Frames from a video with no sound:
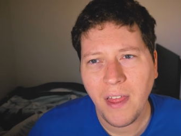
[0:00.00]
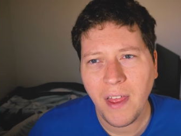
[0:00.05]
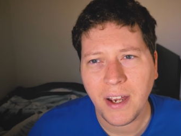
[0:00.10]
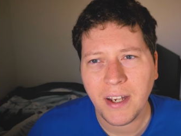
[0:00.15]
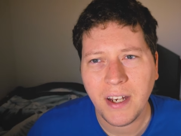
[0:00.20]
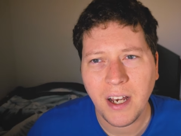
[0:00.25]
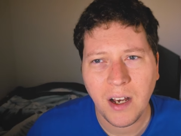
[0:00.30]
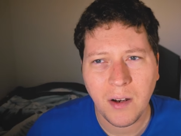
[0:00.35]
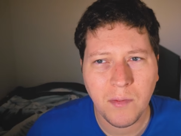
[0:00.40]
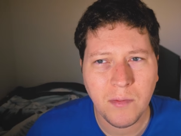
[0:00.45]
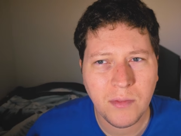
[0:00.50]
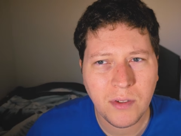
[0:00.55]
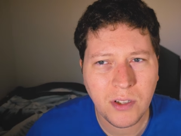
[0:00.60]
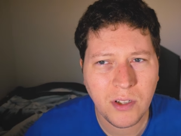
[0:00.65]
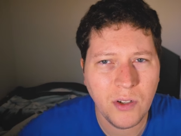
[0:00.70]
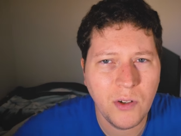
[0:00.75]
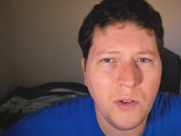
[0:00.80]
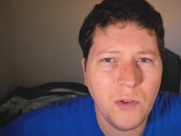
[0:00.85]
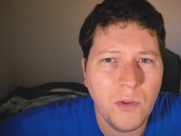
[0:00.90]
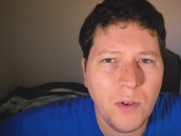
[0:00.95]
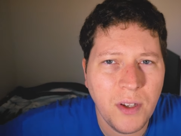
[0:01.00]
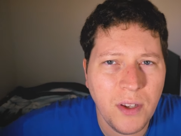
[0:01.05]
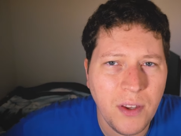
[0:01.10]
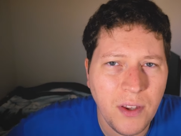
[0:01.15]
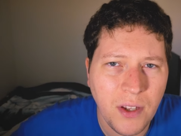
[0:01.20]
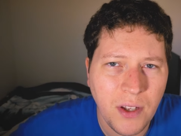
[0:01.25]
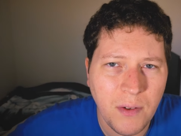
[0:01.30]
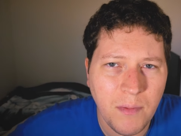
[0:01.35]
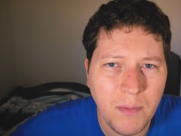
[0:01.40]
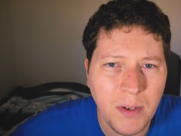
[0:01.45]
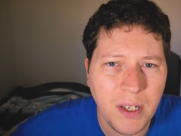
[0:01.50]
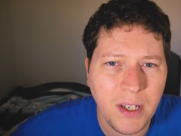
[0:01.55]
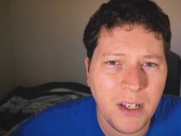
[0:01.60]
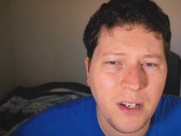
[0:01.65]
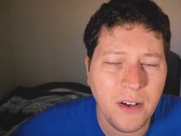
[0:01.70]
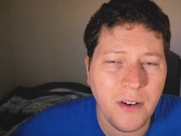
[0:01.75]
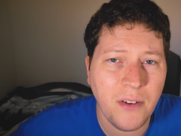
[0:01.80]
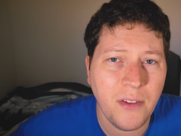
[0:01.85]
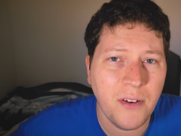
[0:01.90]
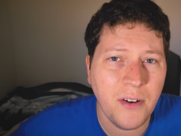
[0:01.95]
that comes with being
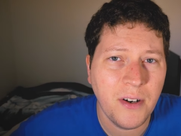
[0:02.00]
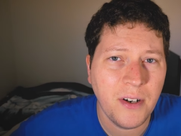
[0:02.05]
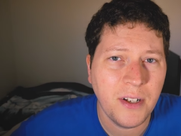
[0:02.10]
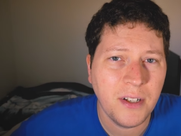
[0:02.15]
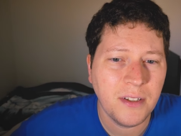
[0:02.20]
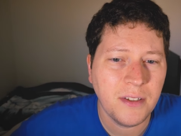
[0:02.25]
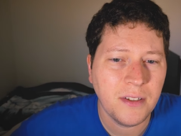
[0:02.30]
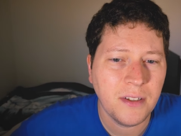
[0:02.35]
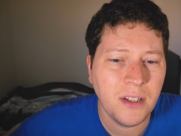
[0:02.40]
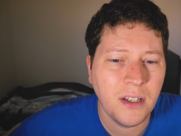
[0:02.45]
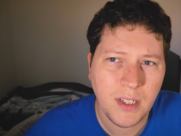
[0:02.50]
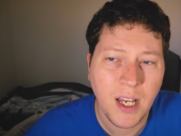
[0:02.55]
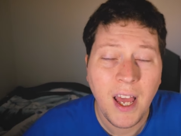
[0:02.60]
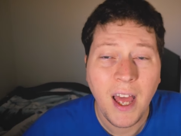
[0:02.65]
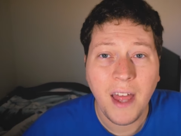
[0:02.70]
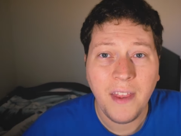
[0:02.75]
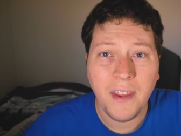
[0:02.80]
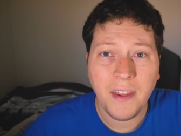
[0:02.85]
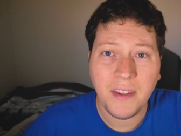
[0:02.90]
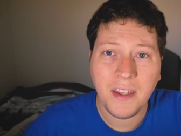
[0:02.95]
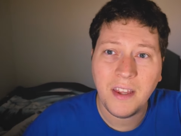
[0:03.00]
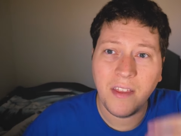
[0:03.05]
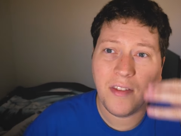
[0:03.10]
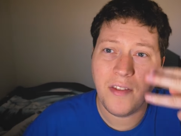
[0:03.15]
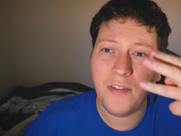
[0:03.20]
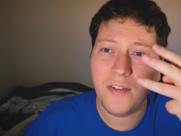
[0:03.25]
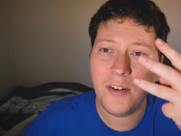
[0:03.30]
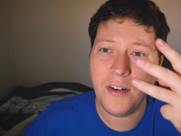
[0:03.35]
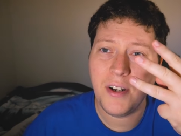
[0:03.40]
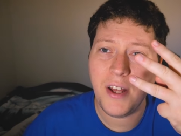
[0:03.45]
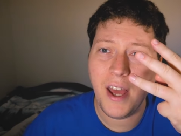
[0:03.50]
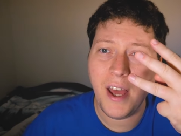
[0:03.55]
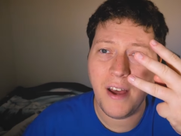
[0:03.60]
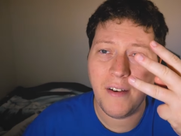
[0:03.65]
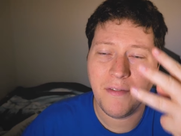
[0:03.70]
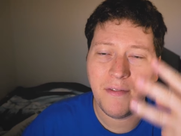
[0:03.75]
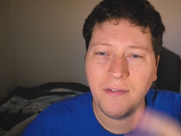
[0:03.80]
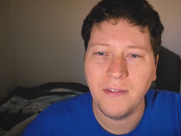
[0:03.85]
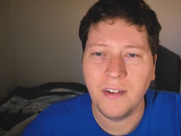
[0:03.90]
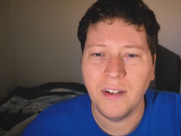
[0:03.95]
in your 30s. And then the third
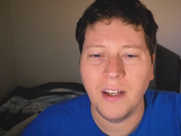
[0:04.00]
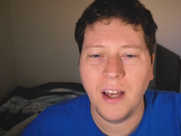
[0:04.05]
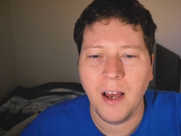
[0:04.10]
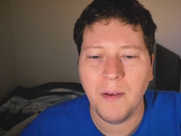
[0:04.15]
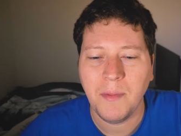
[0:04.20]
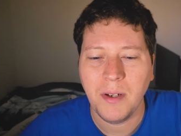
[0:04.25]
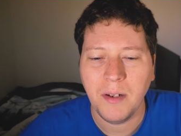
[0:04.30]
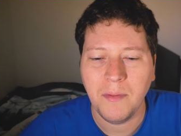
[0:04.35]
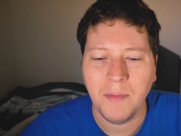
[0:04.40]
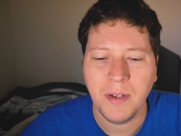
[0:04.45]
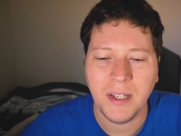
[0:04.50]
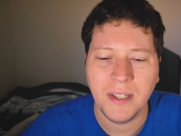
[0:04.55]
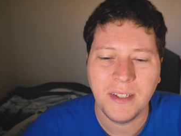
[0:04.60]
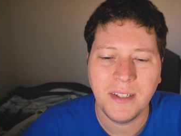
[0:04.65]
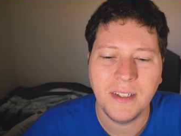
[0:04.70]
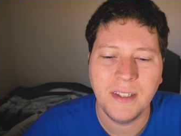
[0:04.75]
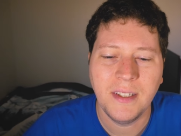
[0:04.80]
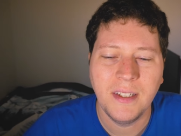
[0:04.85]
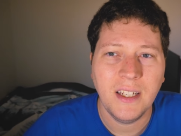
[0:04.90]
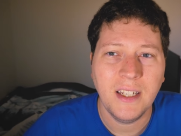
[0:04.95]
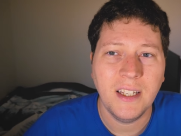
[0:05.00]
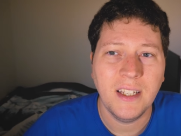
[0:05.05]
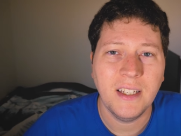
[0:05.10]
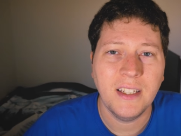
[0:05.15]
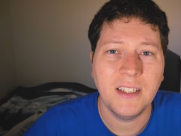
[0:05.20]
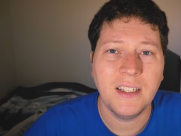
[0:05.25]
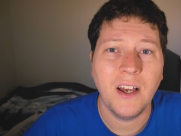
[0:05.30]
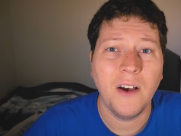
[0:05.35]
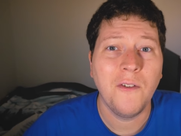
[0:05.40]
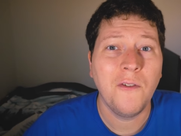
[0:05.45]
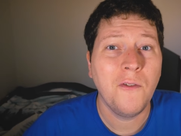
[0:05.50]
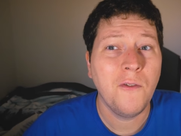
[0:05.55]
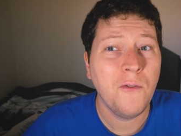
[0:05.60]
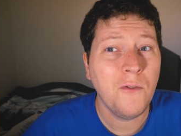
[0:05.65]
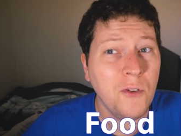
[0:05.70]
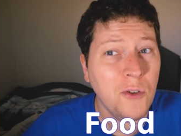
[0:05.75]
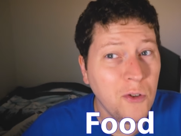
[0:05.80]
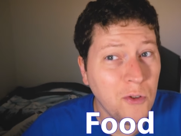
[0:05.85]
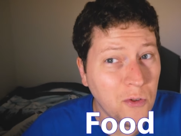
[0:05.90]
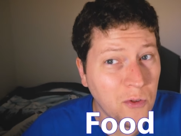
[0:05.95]
F I'm gonna miss is
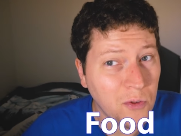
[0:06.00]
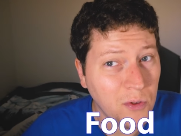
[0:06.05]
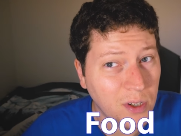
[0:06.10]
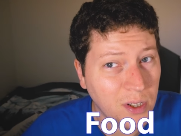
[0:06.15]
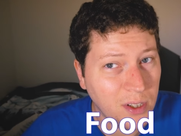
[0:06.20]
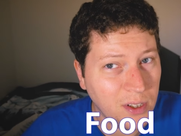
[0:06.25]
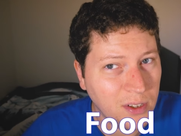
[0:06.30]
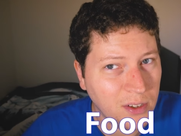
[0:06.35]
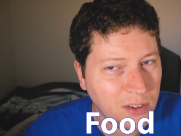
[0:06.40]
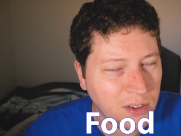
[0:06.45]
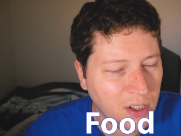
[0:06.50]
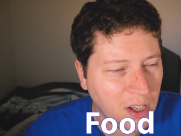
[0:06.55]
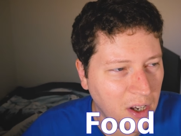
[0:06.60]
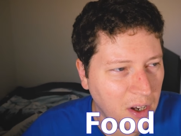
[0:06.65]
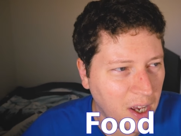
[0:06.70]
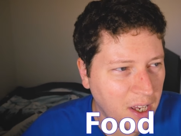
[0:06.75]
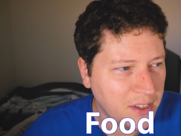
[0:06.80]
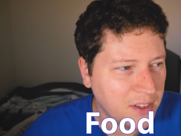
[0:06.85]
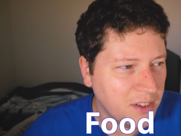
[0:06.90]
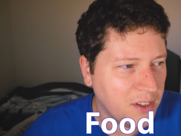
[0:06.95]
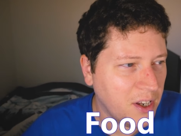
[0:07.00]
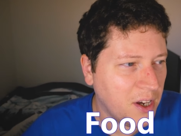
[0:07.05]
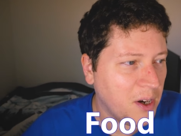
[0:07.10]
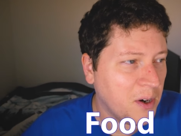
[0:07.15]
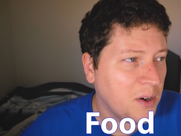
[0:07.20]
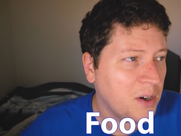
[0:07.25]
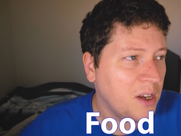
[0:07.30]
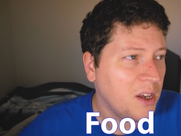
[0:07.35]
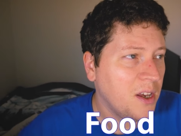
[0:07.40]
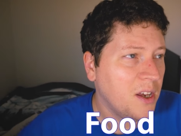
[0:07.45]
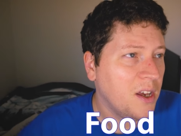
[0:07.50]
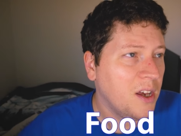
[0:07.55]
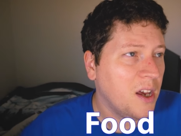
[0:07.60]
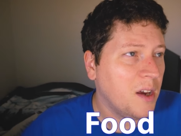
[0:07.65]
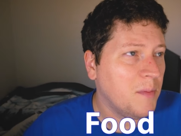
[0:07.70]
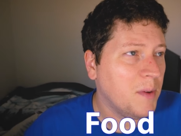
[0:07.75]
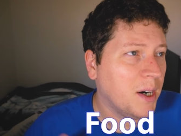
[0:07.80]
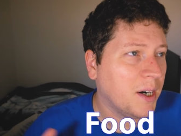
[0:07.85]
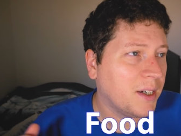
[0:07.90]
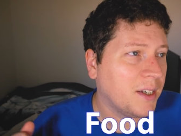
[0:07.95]
food. So as you know,
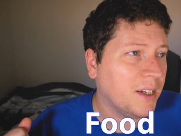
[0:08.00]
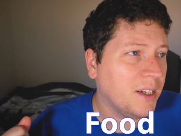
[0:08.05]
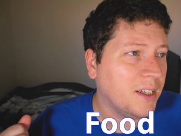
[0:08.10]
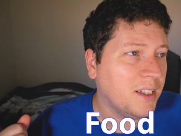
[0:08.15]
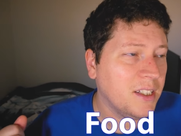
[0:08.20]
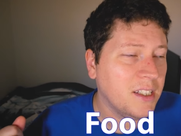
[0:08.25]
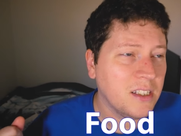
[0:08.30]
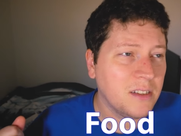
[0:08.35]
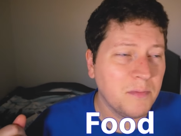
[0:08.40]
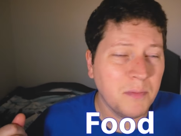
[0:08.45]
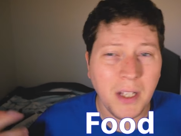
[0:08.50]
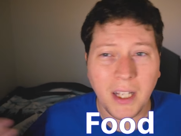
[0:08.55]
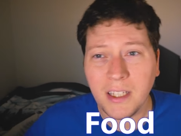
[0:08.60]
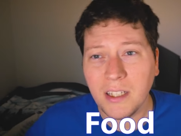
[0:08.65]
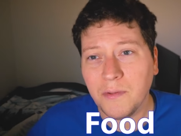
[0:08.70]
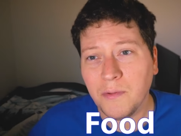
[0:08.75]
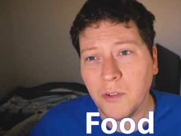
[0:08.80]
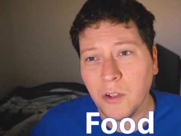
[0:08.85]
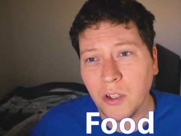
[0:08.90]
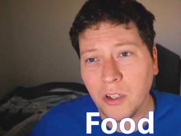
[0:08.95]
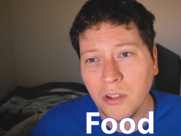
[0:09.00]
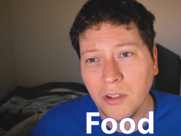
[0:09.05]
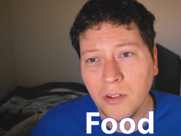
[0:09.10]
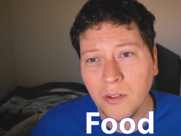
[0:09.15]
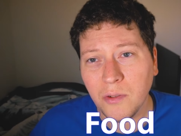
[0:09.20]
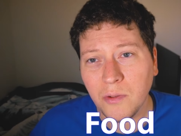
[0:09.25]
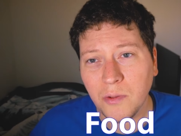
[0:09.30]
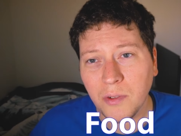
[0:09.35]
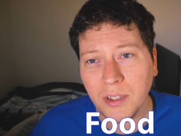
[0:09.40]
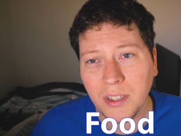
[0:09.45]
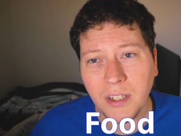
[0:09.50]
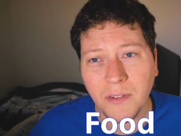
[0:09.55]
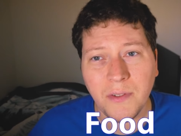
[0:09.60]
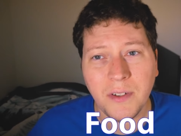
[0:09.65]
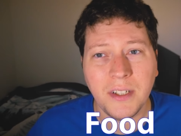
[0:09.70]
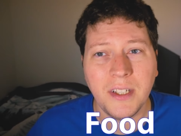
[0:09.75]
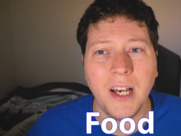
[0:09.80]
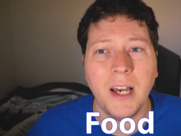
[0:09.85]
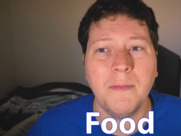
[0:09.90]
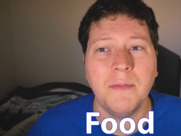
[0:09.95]
America is plentiful with
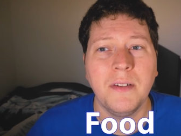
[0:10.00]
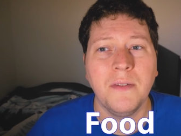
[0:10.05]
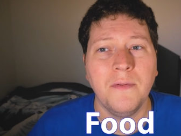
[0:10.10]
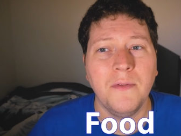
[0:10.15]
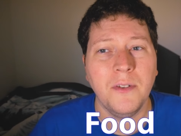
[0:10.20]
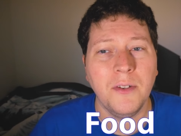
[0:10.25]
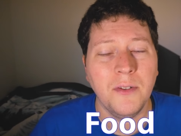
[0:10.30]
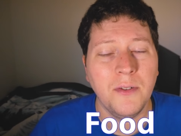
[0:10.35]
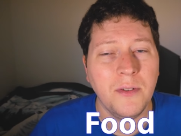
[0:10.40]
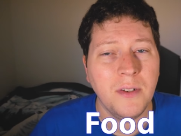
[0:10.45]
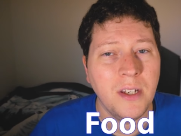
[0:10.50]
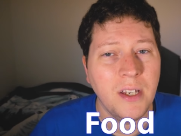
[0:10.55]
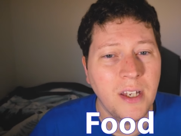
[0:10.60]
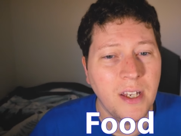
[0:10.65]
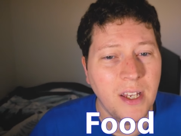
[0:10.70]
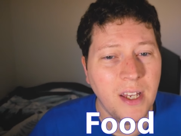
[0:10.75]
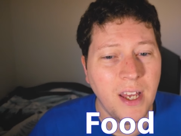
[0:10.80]
different types of food.